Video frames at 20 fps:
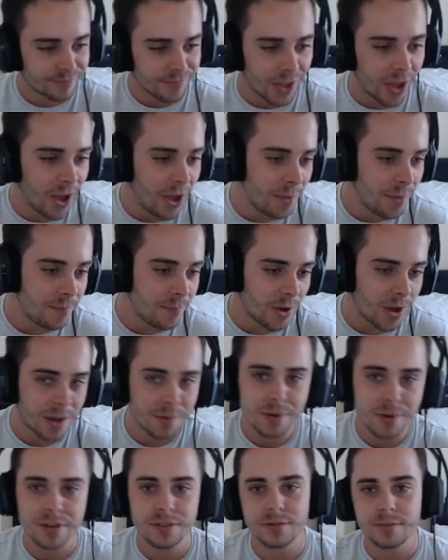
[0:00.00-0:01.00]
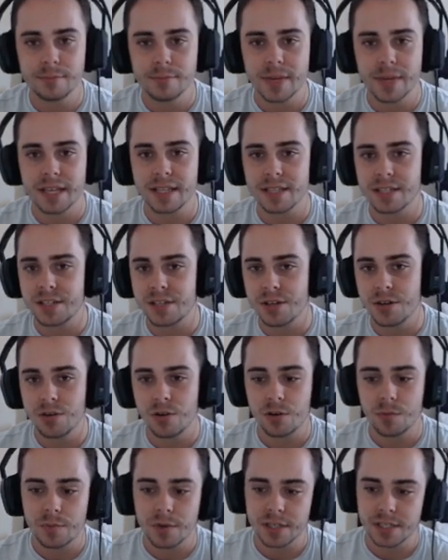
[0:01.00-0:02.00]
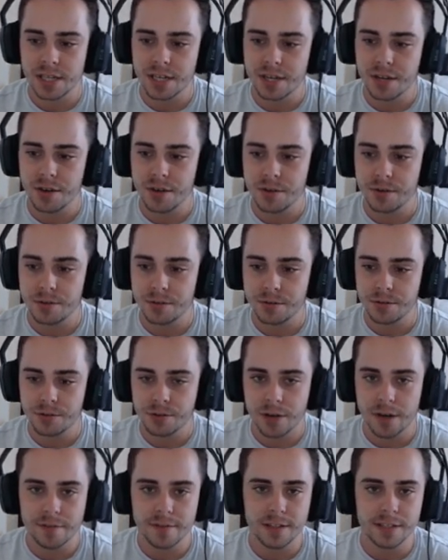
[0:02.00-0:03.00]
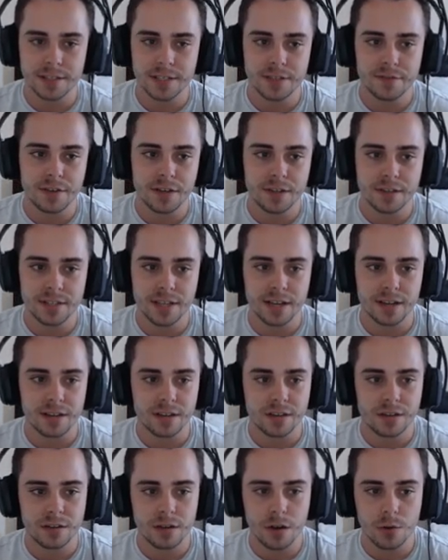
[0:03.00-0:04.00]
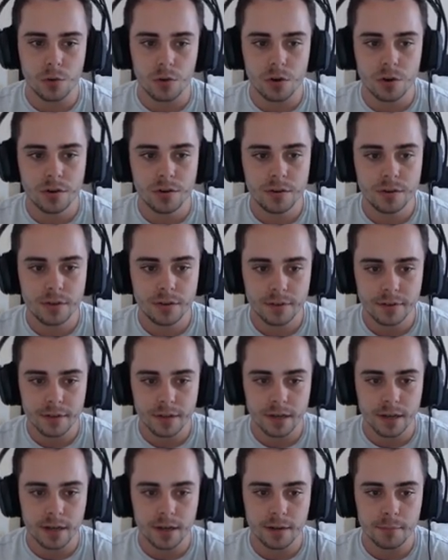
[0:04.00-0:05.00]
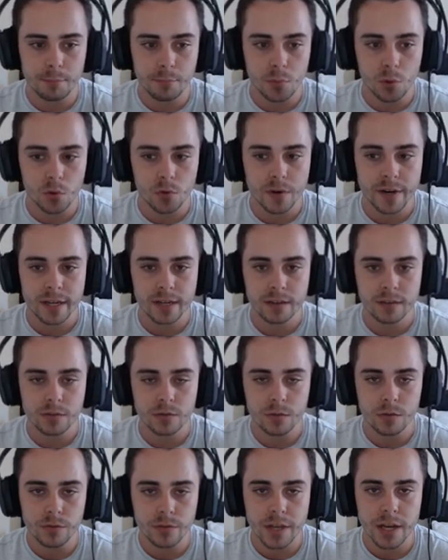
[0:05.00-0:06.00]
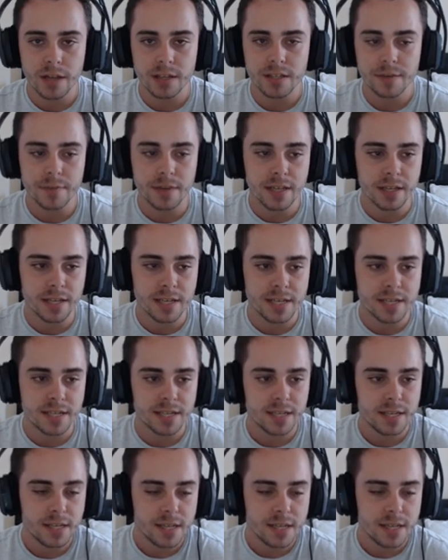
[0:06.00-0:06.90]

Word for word: Um, I won't make this too long because I know draft analysis videos that go on are boring, or well, they are to me at least.